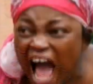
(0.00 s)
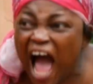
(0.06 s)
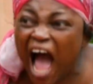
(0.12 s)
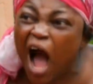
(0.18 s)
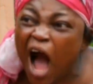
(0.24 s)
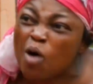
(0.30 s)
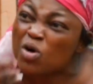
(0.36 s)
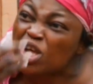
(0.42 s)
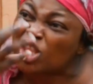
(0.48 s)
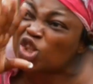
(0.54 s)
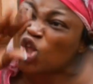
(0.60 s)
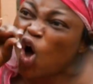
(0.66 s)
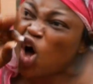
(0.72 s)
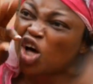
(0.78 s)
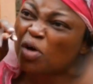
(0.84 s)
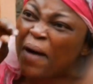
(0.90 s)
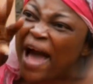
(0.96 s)
I will
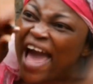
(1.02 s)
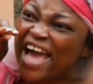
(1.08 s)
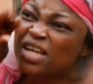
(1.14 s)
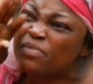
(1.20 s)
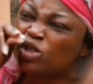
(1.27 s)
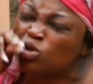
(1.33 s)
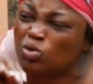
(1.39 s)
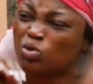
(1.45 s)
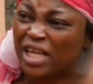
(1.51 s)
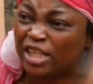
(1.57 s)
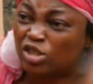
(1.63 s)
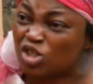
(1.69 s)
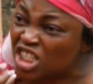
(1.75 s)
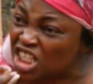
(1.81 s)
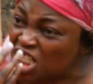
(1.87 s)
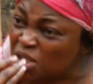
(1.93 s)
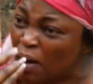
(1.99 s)
talk my enemies to death.
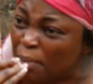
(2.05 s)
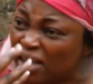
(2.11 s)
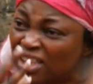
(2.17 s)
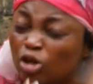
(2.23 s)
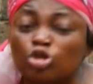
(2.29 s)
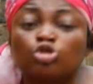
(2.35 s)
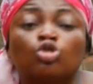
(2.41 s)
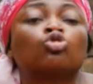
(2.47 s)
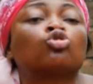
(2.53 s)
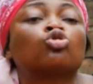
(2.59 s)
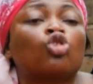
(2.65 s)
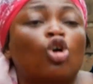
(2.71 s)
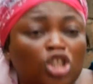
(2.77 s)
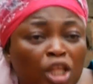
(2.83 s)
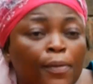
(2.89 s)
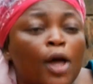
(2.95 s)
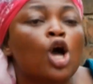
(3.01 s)
You see this, my mouth, I used to
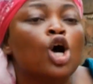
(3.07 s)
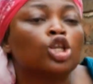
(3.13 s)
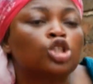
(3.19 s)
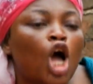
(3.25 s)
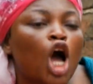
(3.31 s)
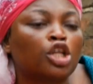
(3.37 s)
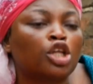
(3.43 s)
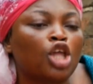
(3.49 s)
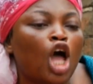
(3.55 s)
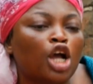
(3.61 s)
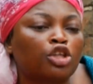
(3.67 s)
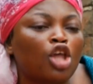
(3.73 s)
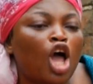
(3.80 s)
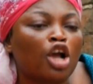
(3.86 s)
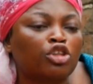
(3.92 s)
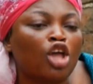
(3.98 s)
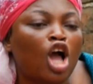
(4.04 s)
talk them. Talk,
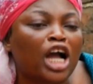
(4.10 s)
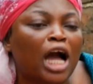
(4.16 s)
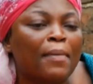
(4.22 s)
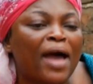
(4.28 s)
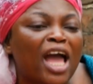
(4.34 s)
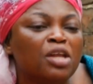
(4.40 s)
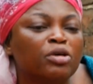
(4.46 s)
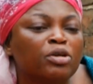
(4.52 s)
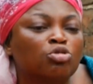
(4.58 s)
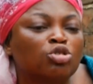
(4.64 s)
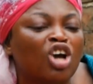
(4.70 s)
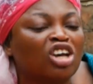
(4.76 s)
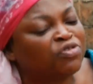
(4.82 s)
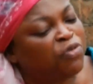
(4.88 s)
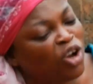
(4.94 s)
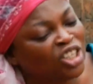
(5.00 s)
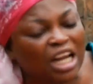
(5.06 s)
and my enemies will
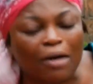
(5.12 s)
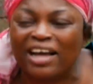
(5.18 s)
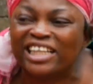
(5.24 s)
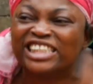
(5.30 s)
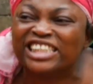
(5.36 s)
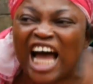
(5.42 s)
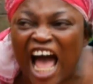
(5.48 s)
just fall down and